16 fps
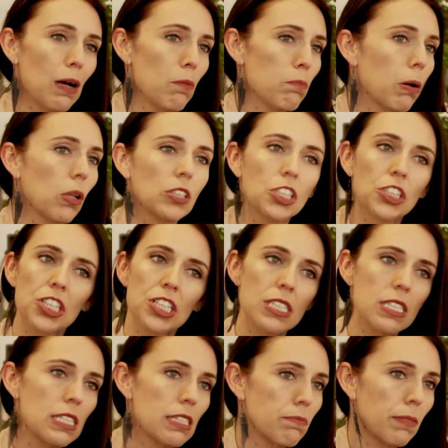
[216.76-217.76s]

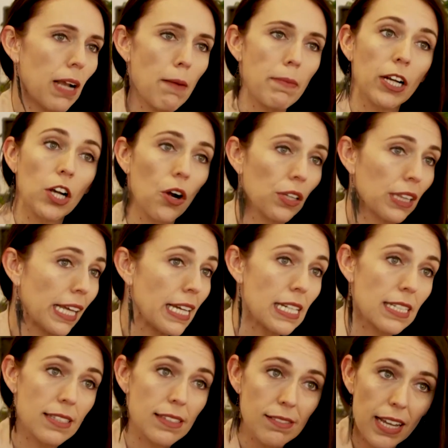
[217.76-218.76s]
politicians come and go,
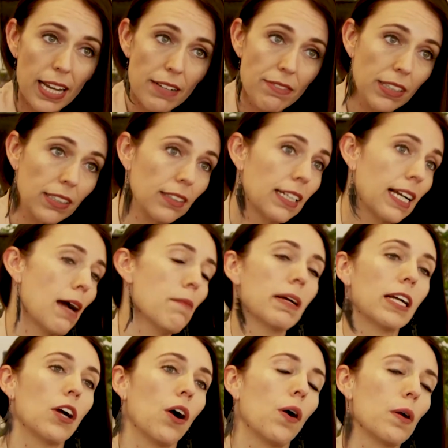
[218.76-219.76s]
leaders even come
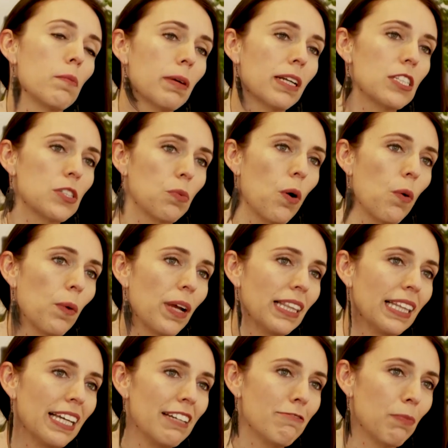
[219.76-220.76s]
and go, but it's what we
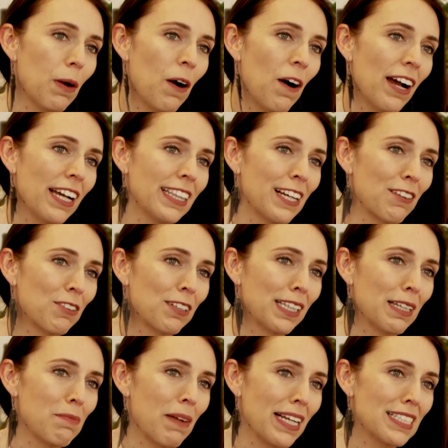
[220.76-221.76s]
leave behind that
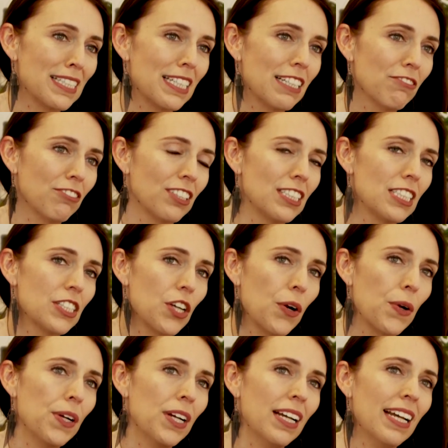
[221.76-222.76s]
really makes a difference.
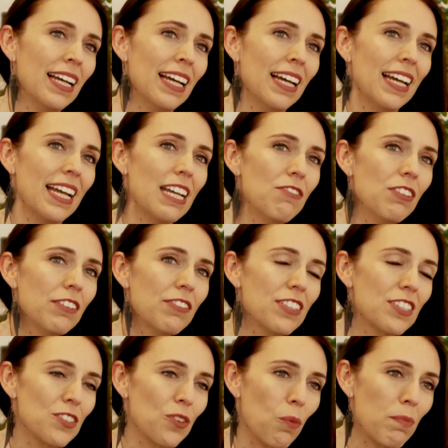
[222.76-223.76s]
So even if
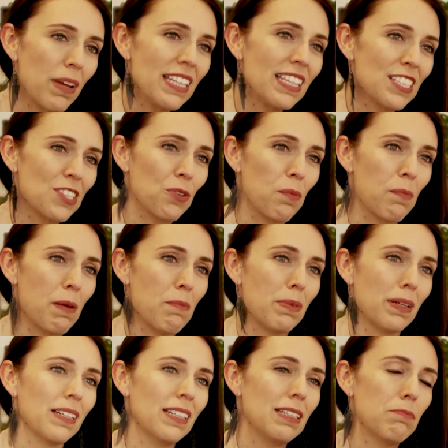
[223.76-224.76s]
it's not me that's
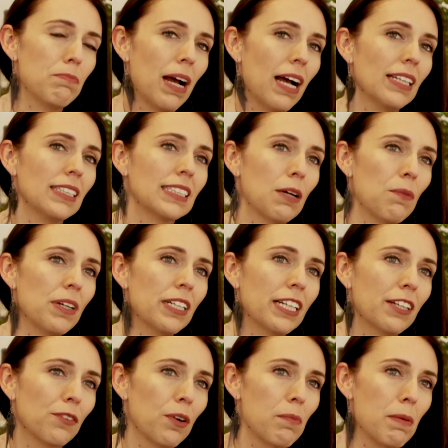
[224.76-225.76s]
remembered, but someone
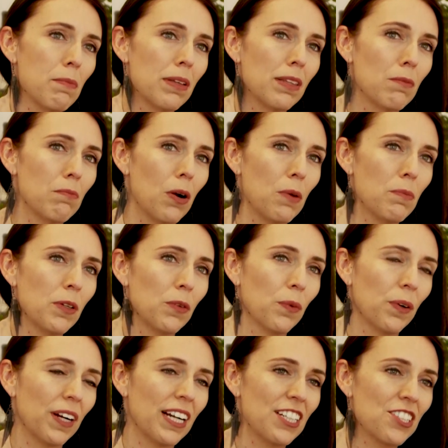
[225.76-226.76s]
can remember the moment
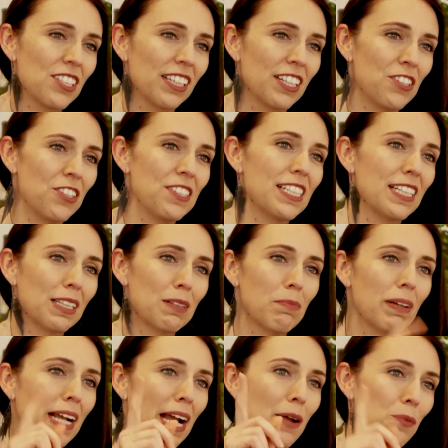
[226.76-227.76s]
where actually New Zealand
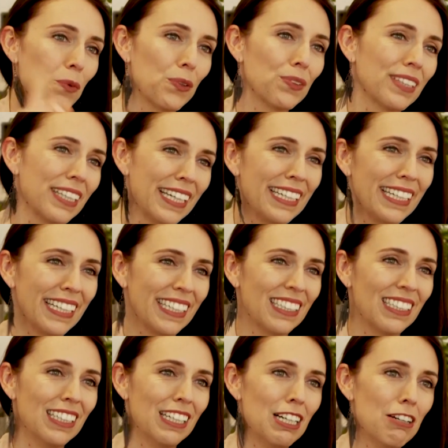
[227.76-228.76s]
became world
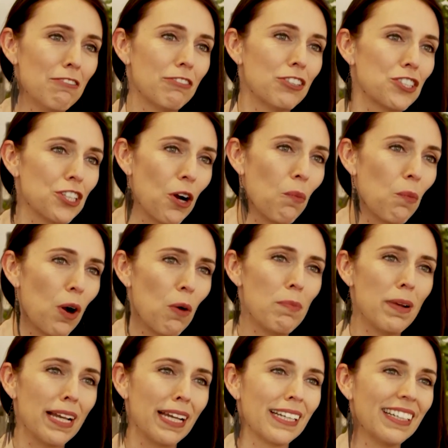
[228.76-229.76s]
leading for child
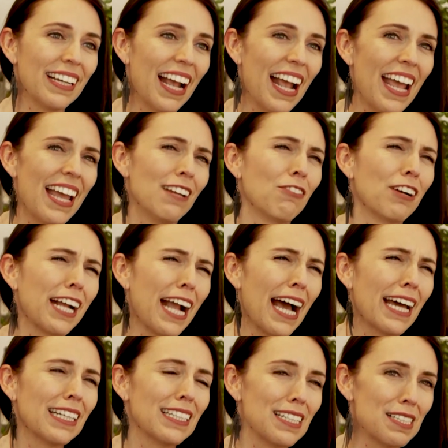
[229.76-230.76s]
wellbeing and
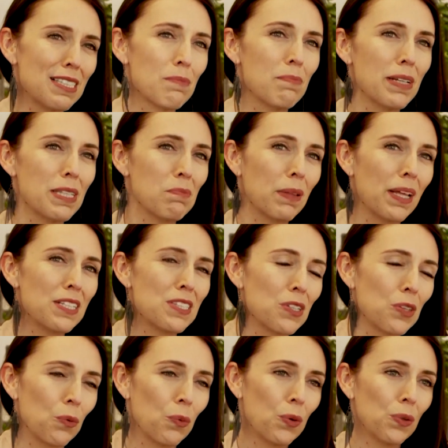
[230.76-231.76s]
regarded as the best place
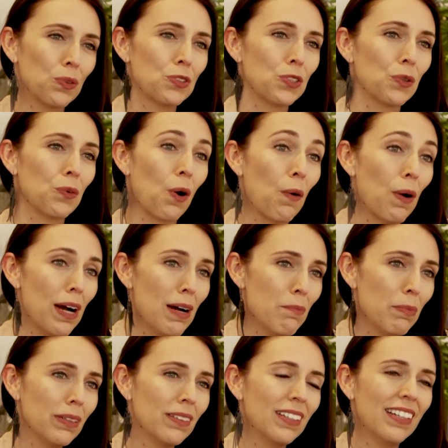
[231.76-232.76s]
in the world to grow
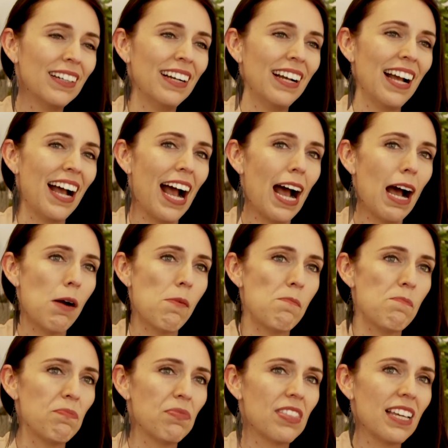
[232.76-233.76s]
up,
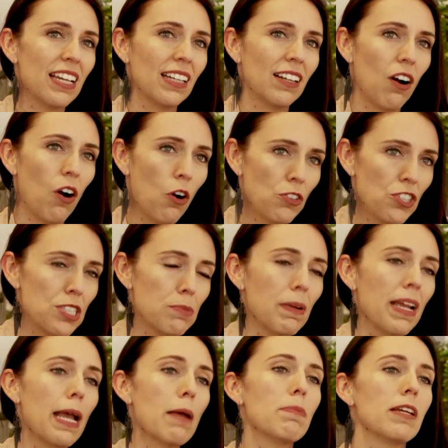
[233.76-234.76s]
then I'll just
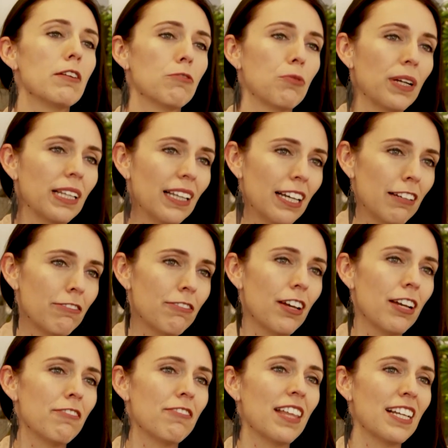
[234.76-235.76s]
be happy
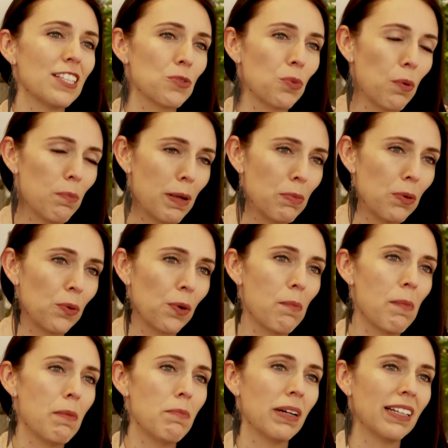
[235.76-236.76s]
if that's what people
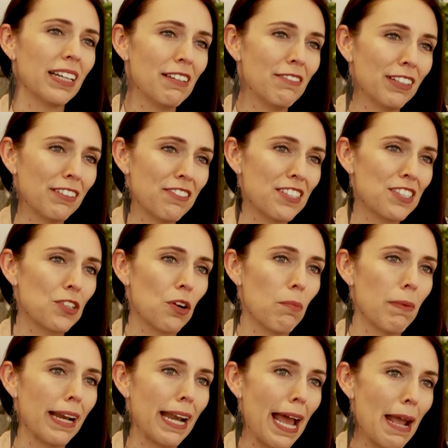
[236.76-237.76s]
remember, even if it's not
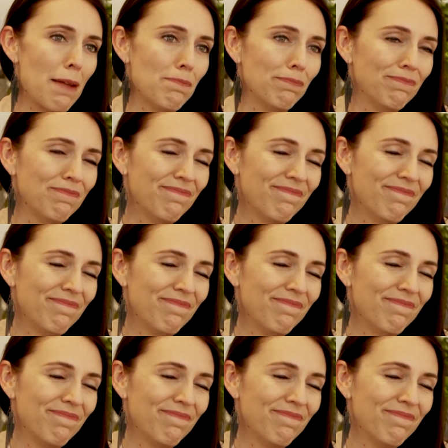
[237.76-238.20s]
my name.